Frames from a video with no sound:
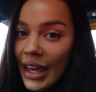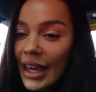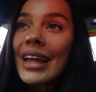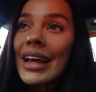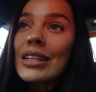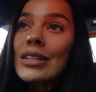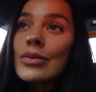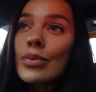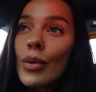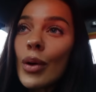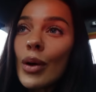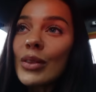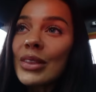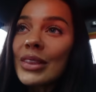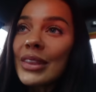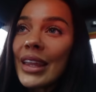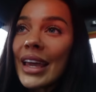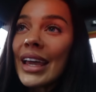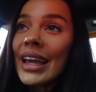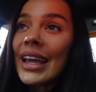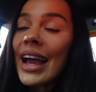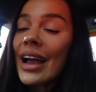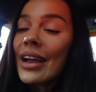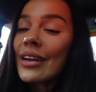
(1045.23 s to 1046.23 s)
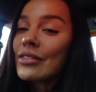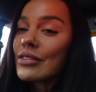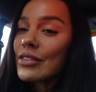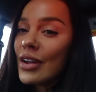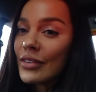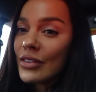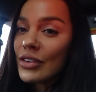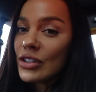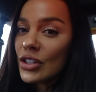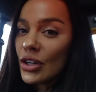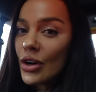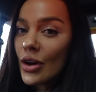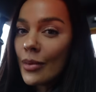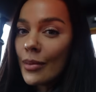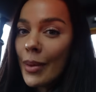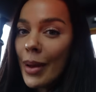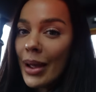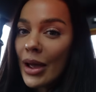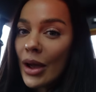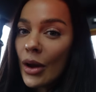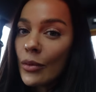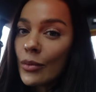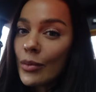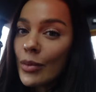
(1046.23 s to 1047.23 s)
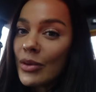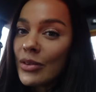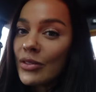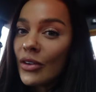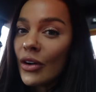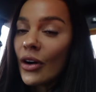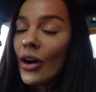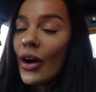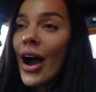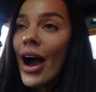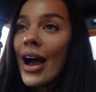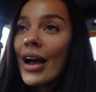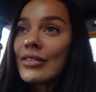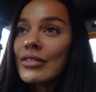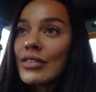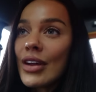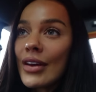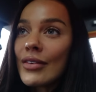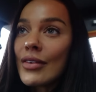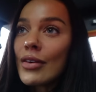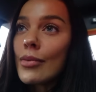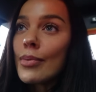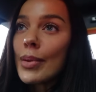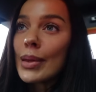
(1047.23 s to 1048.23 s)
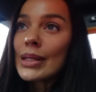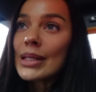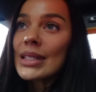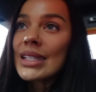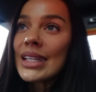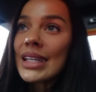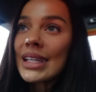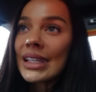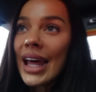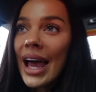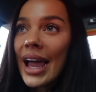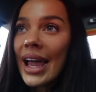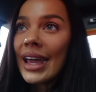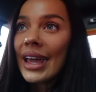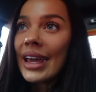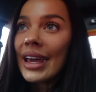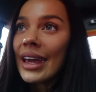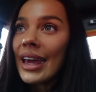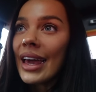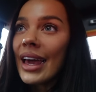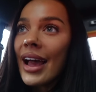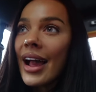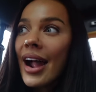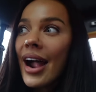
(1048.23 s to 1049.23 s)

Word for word: That's one thing I've never done on my own before. I've never been to like